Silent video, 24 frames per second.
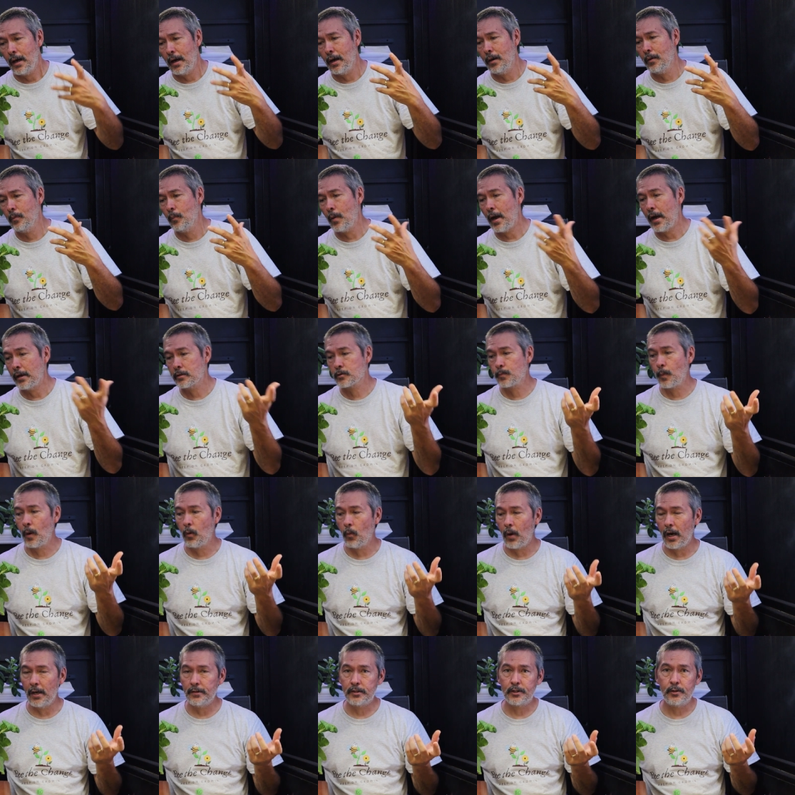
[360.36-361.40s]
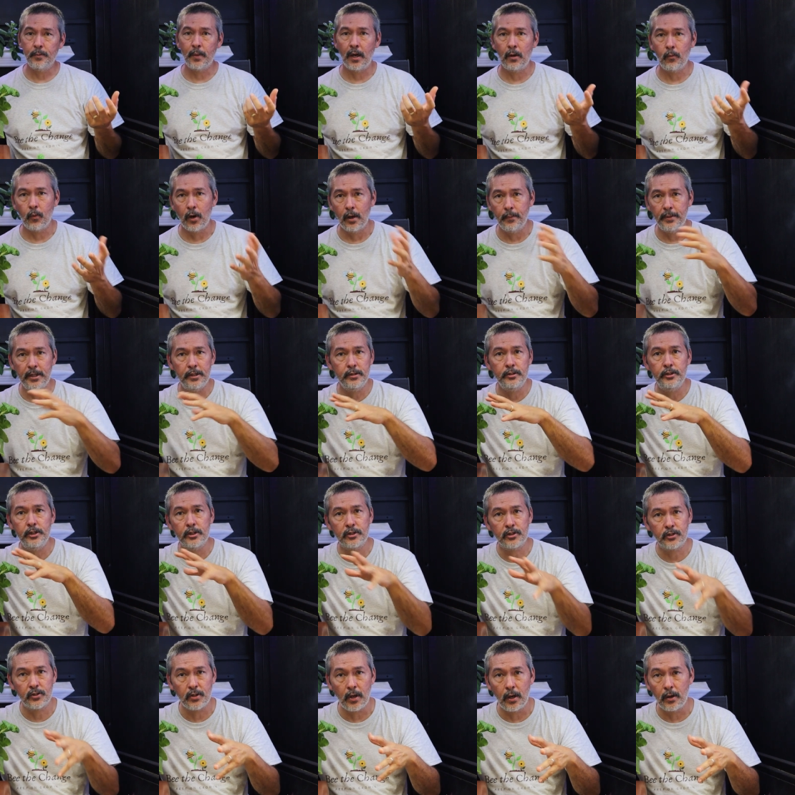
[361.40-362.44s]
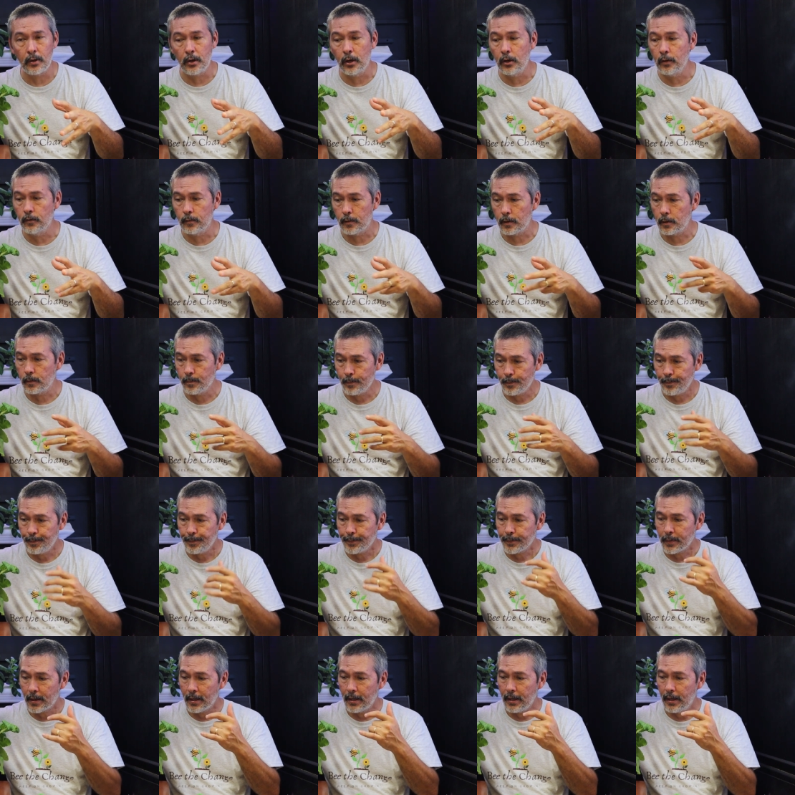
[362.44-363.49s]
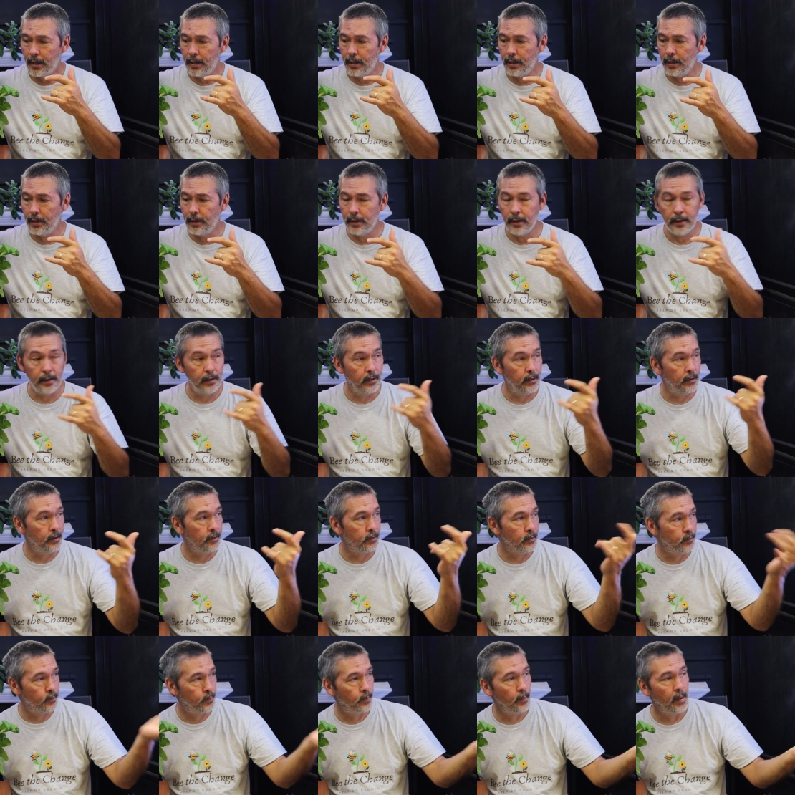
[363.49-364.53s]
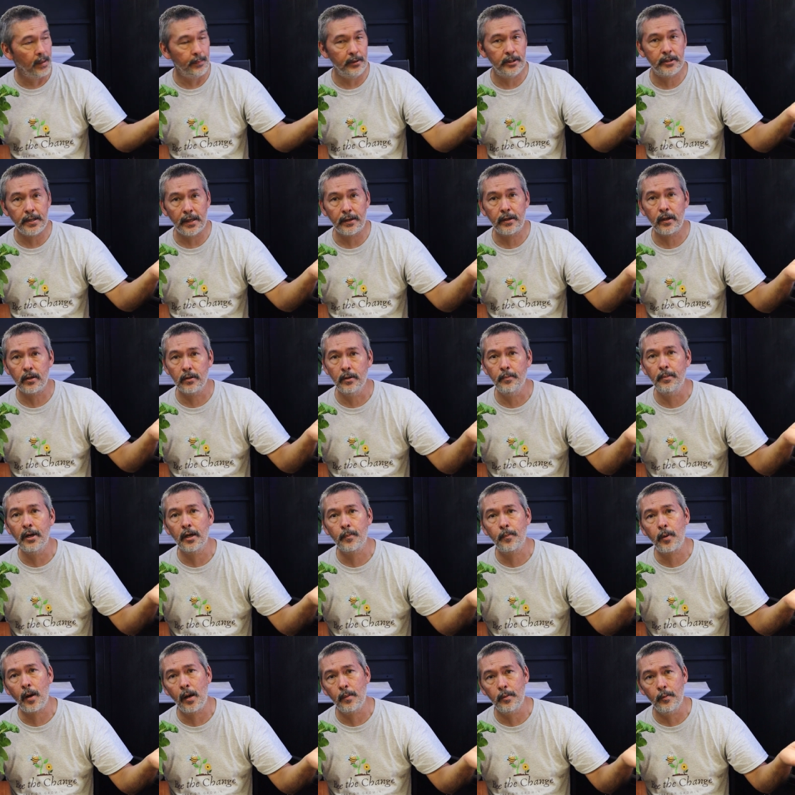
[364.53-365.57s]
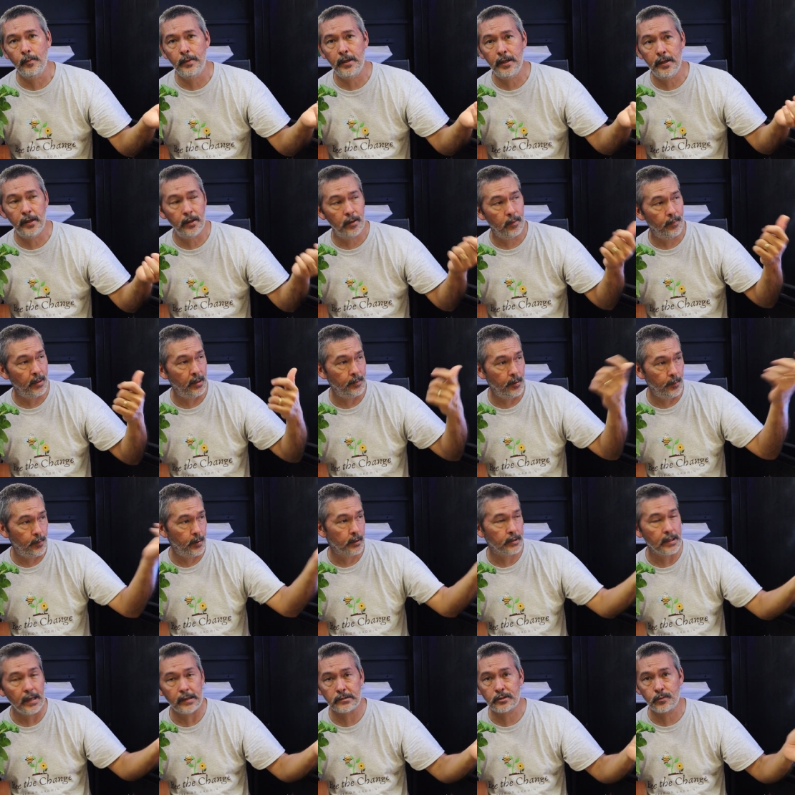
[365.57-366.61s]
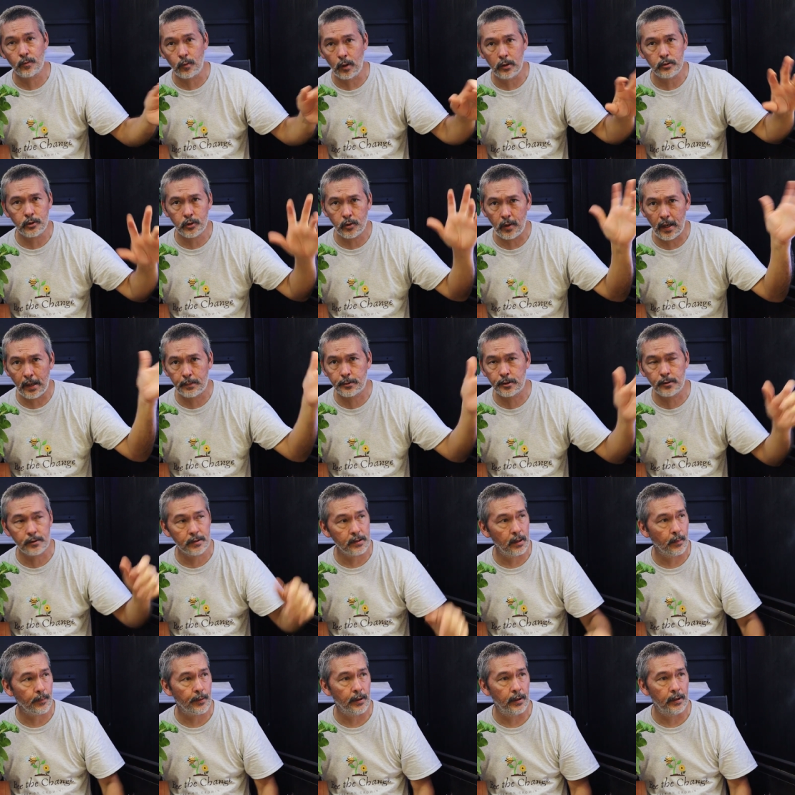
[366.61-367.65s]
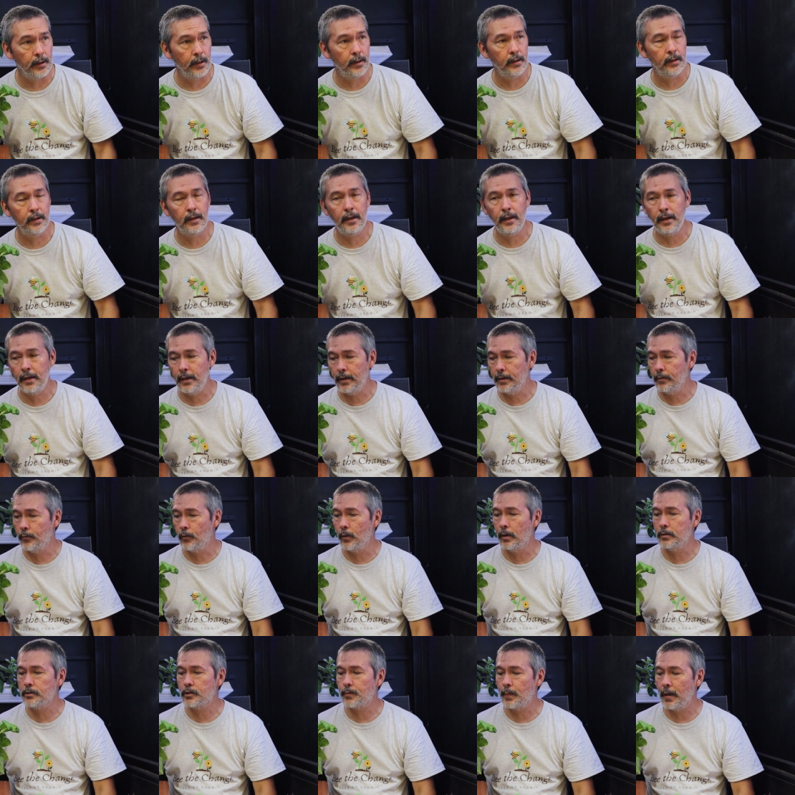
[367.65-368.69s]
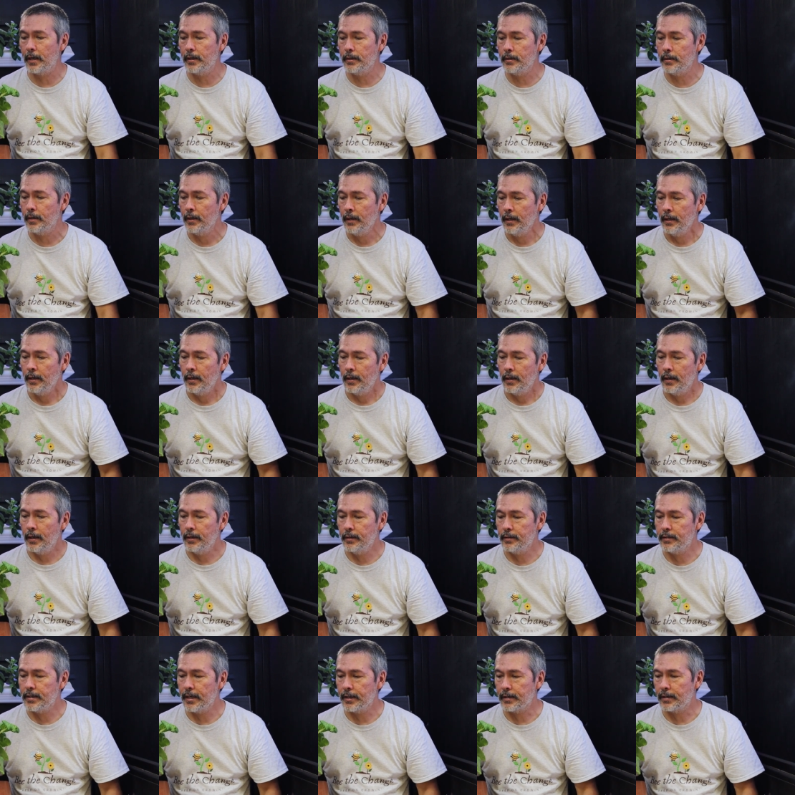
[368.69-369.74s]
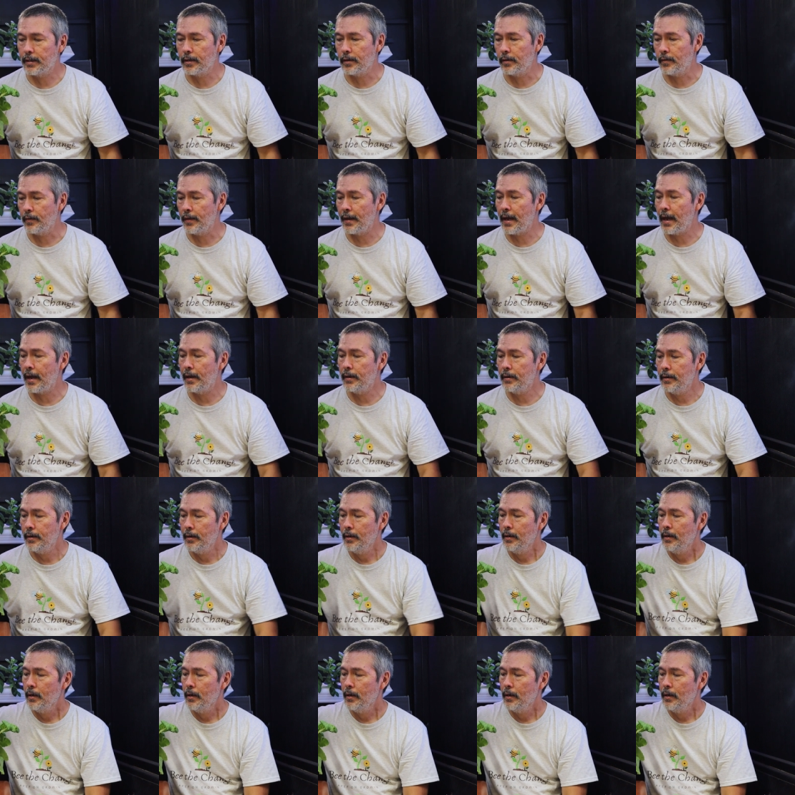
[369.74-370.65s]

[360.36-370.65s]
I'll ask my wife, she might want me to just start over and maybe take care of the bug problem in here, maybe put down some roach traps or something and, and roach bait and take care of that.